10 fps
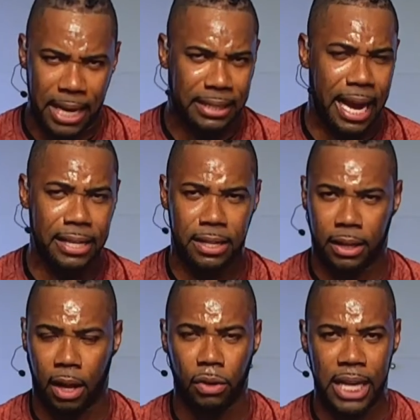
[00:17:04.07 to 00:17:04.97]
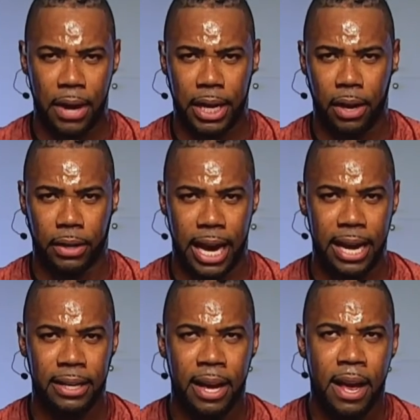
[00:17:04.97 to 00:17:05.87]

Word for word: meditation to close out here, okay?